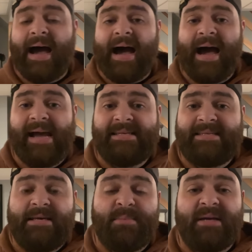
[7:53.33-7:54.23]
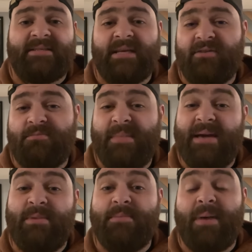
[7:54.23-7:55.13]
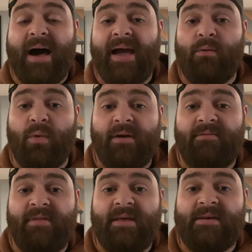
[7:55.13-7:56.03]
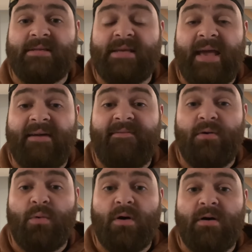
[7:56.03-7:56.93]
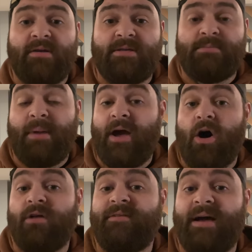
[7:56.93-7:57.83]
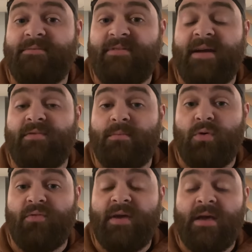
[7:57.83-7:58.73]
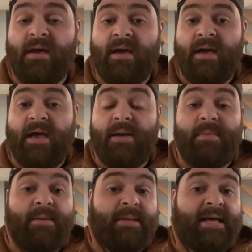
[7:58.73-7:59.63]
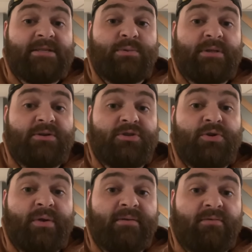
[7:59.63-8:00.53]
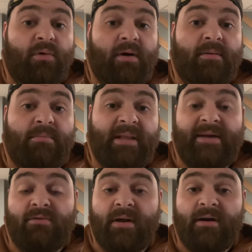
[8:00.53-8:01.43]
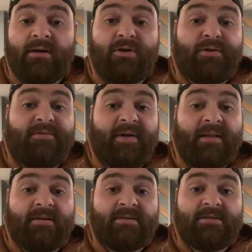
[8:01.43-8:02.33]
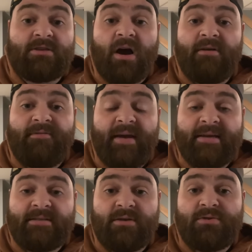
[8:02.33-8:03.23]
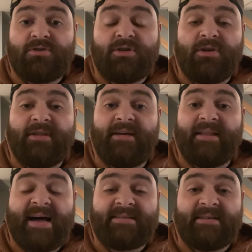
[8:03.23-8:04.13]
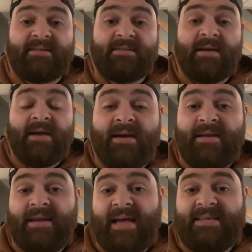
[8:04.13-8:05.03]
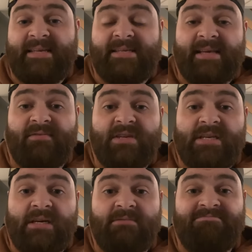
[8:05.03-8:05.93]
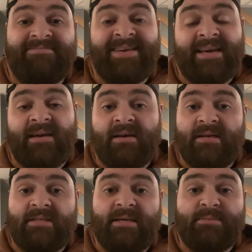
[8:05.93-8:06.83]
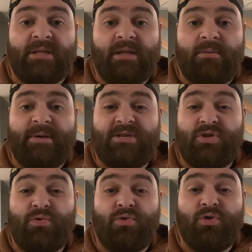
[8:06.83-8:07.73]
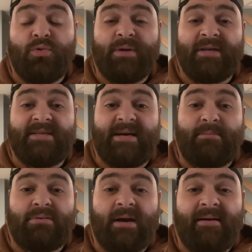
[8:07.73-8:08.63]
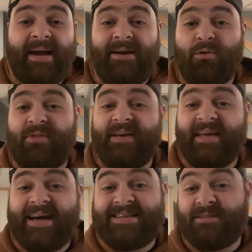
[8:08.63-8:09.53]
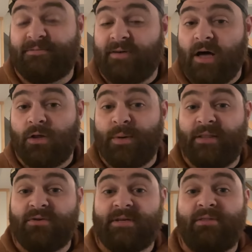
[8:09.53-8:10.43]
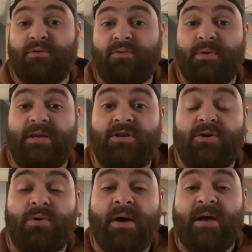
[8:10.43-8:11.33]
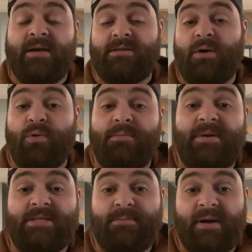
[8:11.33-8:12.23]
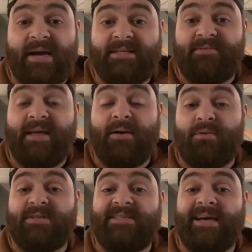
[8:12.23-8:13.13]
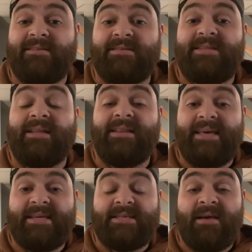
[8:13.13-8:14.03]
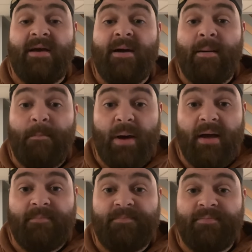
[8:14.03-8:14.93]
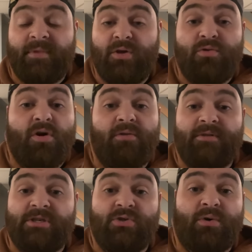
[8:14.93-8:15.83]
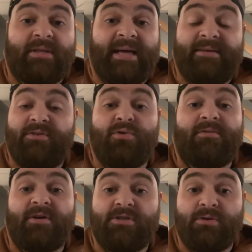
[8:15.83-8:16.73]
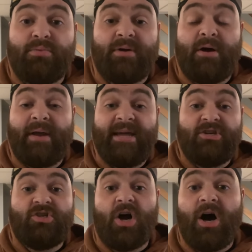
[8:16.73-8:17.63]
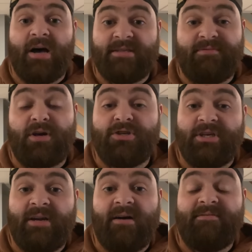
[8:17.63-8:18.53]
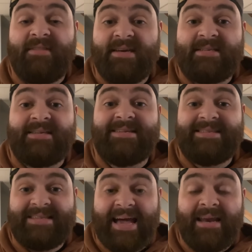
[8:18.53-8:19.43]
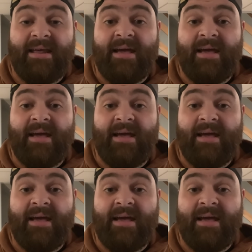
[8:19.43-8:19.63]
I see myself maybe buying one of these if it was my all-time favorite movie. And maybe that's what they're shooting for. Blade Runner, Goodfellas, Scarface, those are certainly classics. 1917 seems a little bit too new and contemporary. I don't think it has the following. Those other three do. So I wouldn't be surprised if that one sells the least. But you know for sure that if Universal put out a Jaws version of this set,